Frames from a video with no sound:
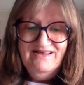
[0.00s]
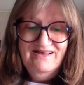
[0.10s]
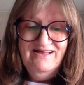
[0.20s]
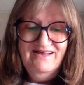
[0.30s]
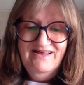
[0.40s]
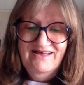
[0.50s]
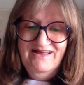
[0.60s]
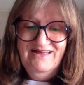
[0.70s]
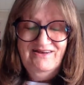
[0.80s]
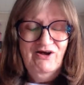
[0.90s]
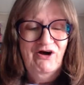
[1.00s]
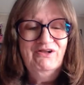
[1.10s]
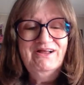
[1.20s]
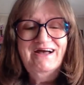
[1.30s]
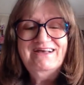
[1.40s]
and
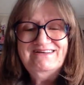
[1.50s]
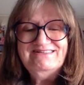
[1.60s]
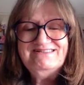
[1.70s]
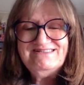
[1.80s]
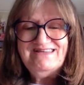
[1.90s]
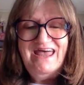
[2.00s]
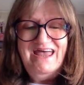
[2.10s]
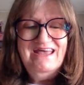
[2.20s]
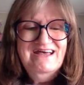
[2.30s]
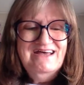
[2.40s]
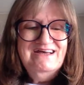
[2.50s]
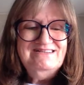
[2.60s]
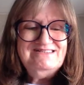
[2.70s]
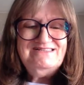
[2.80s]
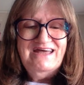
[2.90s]
all I could say
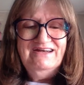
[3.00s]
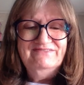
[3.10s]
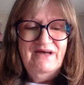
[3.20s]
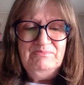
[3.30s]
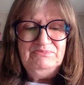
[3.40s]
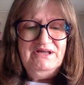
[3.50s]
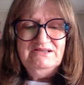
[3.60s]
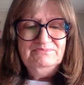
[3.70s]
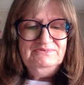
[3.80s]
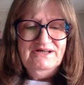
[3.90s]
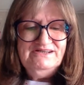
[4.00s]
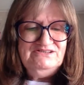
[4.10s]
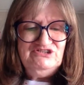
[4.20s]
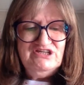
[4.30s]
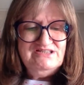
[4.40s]
instead of I plead the blood
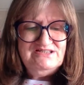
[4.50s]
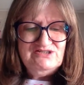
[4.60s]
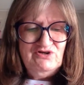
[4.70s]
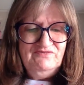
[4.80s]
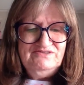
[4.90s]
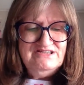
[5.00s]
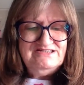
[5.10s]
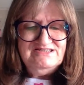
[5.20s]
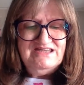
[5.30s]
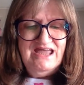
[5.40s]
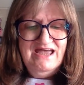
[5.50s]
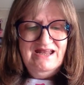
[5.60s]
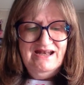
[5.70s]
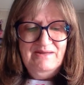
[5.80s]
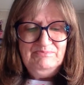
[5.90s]
of Jesus over this
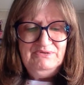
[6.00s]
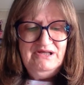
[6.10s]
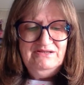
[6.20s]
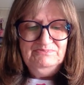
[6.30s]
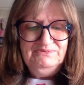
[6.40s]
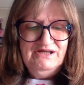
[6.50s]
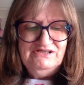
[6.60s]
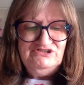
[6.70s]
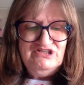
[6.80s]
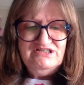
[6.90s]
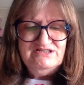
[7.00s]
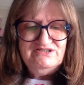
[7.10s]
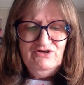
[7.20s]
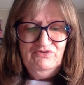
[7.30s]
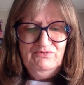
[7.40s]
tent and I plead the blood of
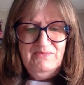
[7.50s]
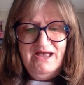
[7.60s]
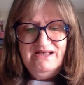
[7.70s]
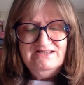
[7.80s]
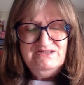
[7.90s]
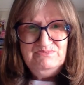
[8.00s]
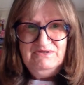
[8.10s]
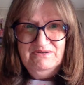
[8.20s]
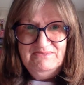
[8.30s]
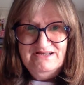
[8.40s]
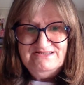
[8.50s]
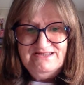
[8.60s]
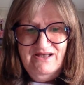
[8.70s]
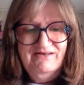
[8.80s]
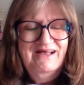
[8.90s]
Jesus over my husband and
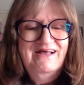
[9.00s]
myself,